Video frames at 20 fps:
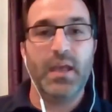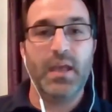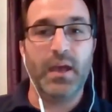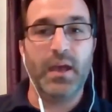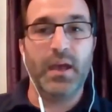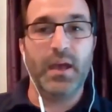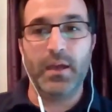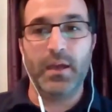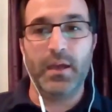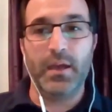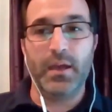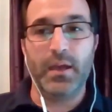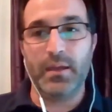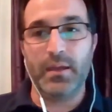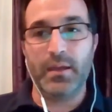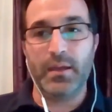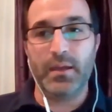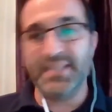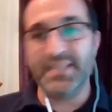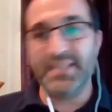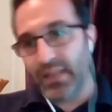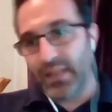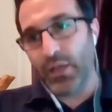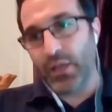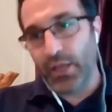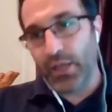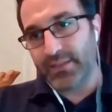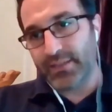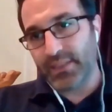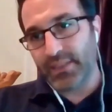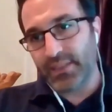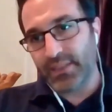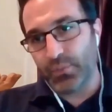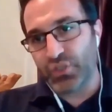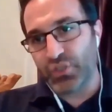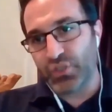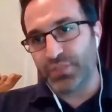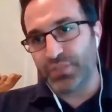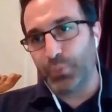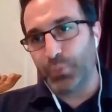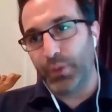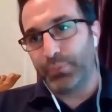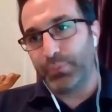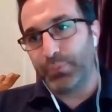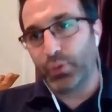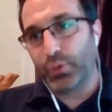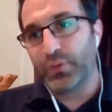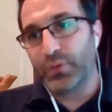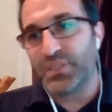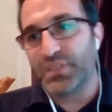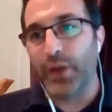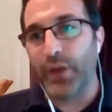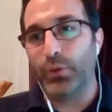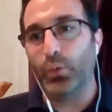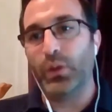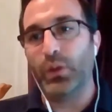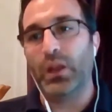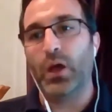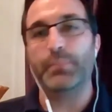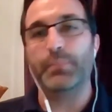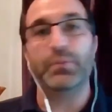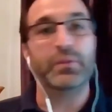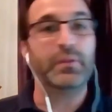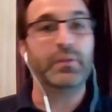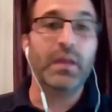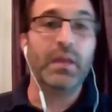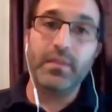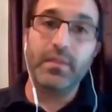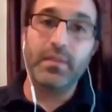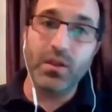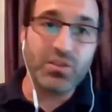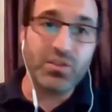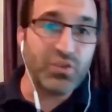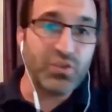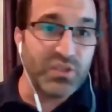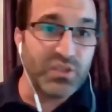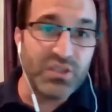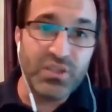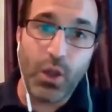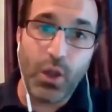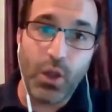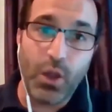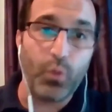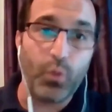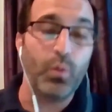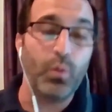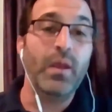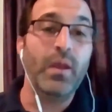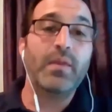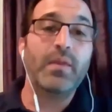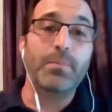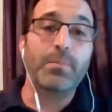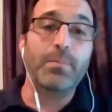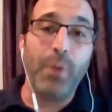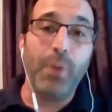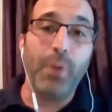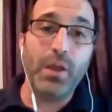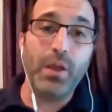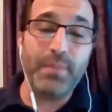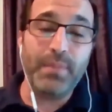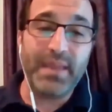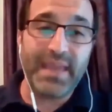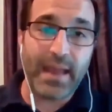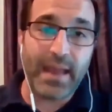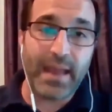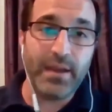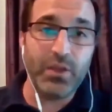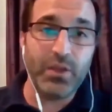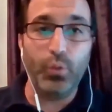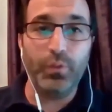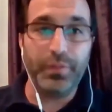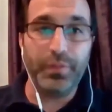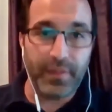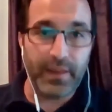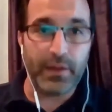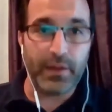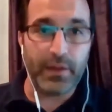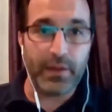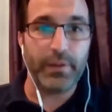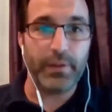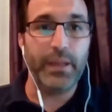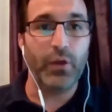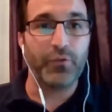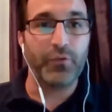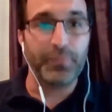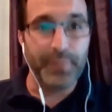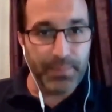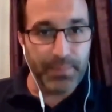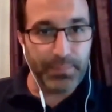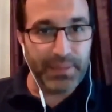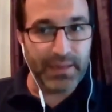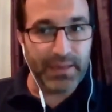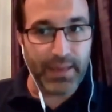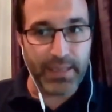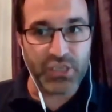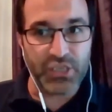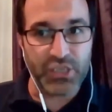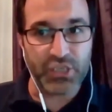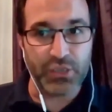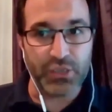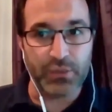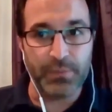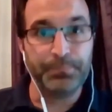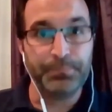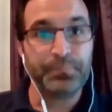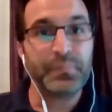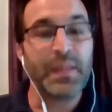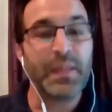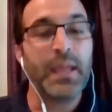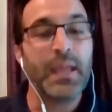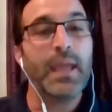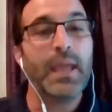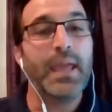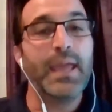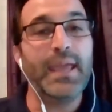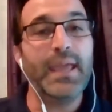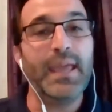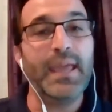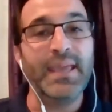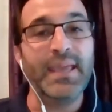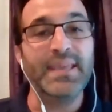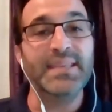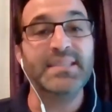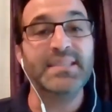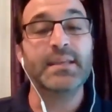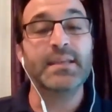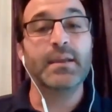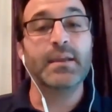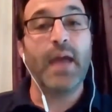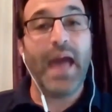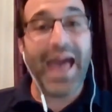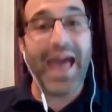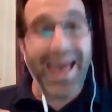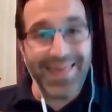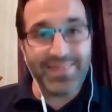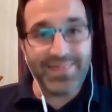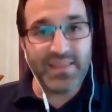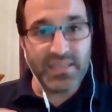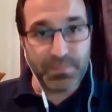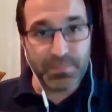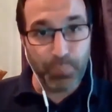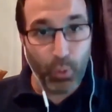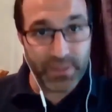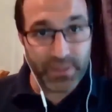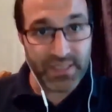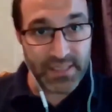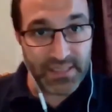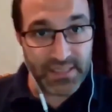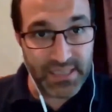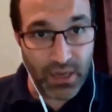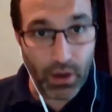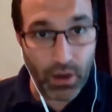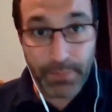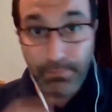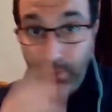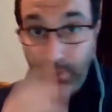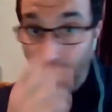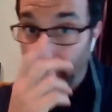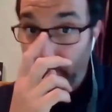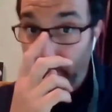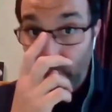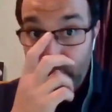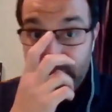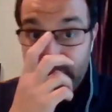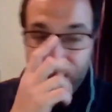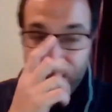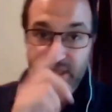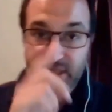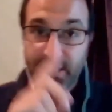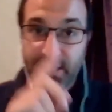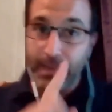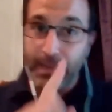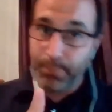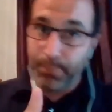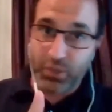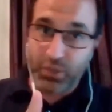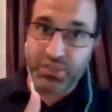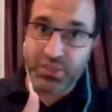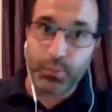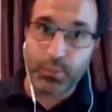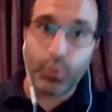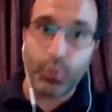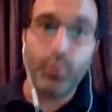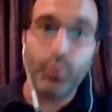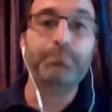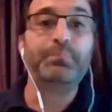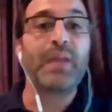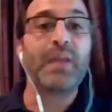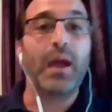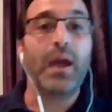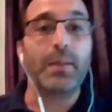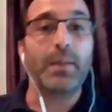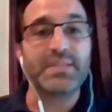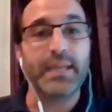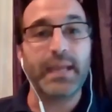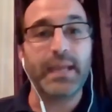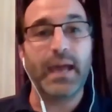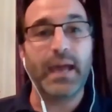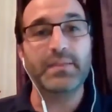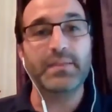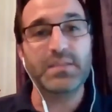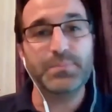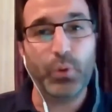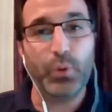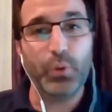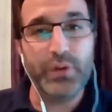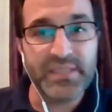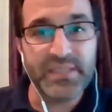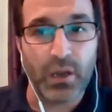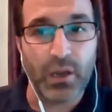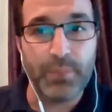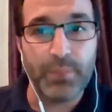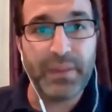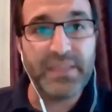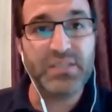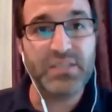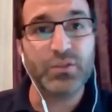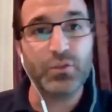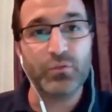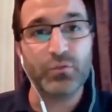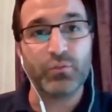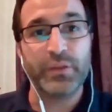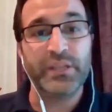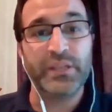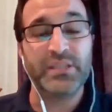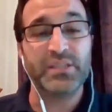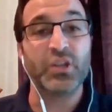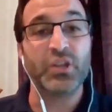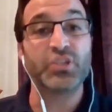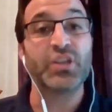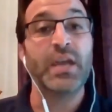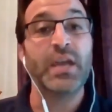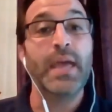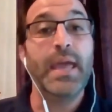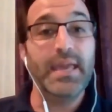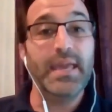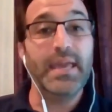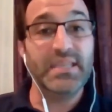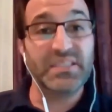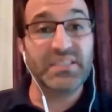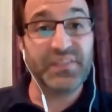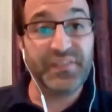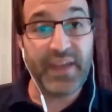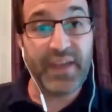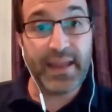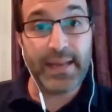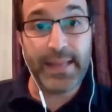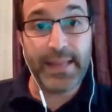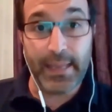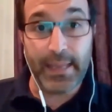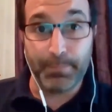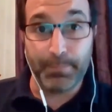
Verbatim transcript: Uh, see, look, someone's just put improved spinal alignment. The answer is no. The biomechanical theory of manipulation is at this point in time, I'm not saying it's impossible, I'm saying at this point in time, based on the research, it's fairly